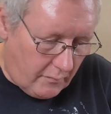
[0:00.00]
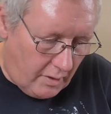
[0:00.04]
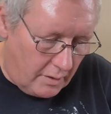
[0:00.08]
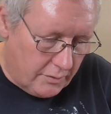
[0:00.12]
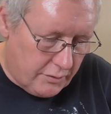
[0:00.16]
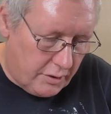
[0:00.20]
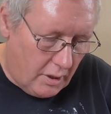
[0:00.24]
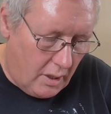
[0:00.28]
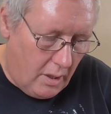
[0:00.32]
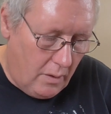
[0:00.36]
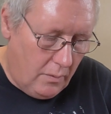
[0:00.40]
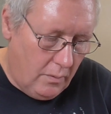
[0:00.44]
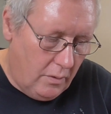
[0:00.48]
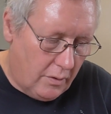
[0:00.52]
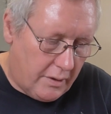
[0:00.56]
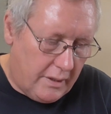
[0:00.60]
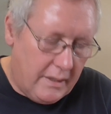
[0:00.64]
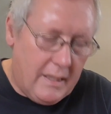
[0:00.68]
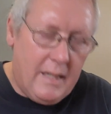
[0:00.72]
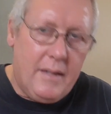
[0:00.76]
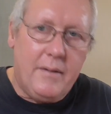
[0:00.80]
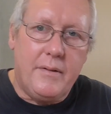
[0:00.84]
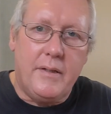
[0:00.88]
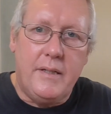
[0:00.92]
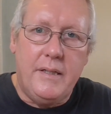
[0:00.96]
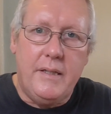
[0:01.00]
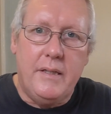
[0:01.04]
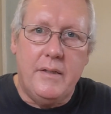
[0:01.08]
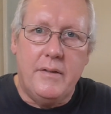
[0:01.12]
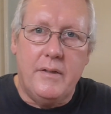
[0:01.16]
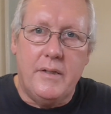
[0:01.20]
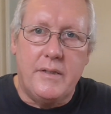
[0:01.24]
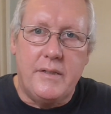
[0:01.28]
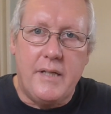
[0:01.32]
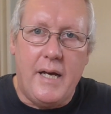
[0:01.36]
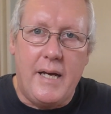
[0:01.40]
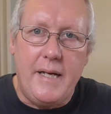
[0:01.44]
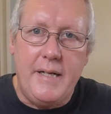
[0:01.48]
So looking at the
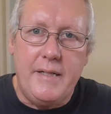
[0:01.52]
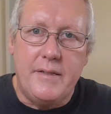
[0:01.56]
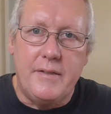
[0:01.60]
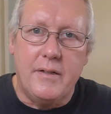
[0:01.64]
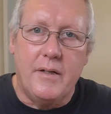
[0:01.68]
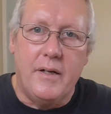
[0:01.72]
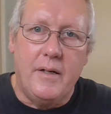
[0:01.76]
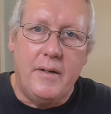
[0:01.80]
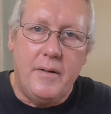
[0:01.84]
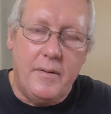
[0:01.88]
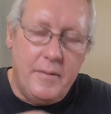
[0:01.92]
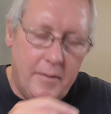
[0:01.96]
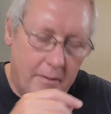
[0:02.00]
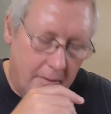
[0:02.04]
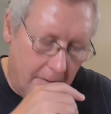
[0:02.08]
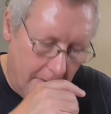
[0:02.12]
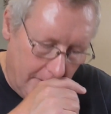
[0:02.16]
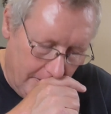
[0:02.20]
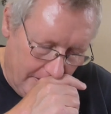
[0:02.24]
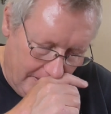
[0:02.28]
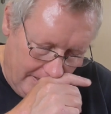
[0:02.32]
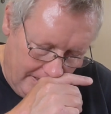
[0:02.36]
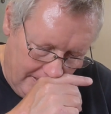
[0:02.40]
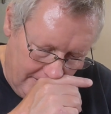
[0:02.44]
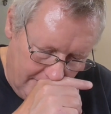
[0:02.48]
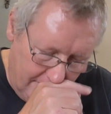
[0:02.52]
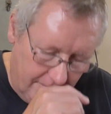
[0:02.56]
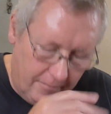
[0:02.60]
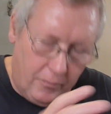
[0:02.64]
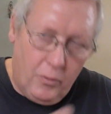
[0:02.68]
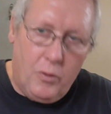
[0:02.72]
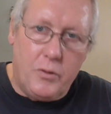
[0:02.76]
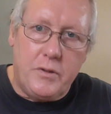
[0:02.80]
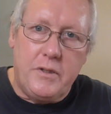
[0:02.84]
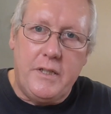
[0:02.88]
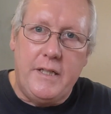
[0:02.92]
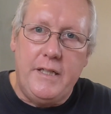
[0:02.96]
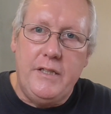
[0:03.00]
data,
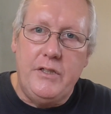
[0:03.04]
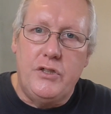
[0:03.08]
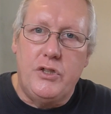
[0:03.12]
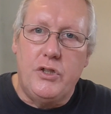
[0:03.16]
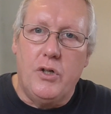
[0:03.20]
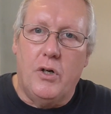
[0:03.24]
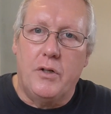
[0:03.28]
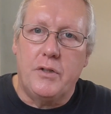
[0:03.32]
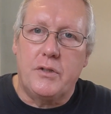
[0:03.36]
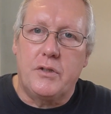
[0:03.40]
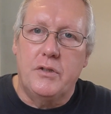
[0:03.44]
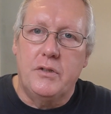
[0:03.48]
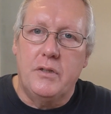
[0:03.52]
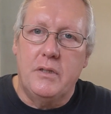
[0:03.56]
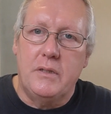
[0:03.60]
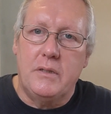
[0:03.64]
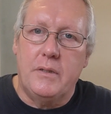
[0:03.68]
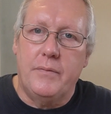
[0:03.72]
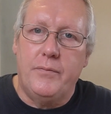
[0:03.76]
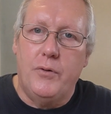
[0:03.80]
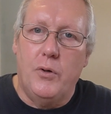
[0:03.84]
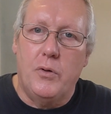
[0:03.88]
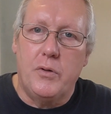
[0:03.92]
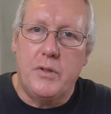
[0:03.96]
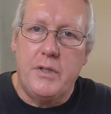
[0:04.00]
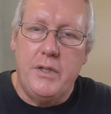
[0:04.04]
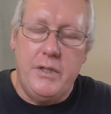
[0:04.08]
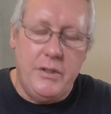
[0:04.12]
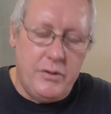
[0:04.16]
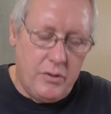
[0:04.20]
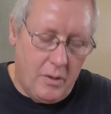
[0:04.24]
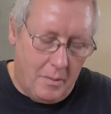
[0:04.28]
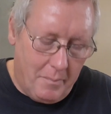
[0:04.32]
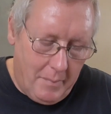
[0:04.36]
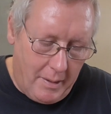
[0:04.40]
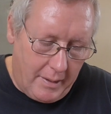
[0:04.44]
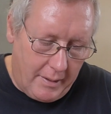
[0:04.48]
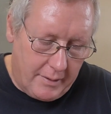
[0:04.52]
14 shots, because it's a
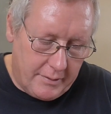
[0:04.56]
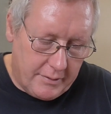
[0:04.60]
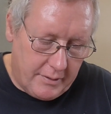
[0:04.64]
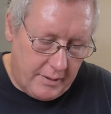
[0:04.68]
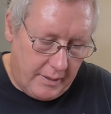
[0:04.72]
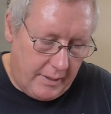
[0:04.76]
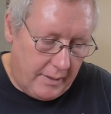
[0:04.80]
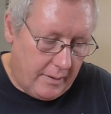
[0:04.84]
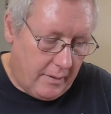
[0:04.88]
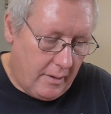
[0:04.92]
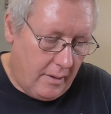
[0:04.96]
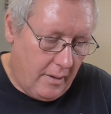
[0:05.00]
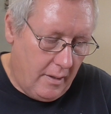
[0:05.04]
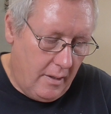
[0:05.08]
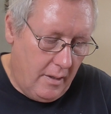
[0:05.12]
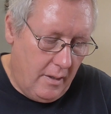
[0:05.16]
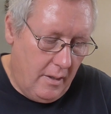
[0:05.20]
14-shot magazine.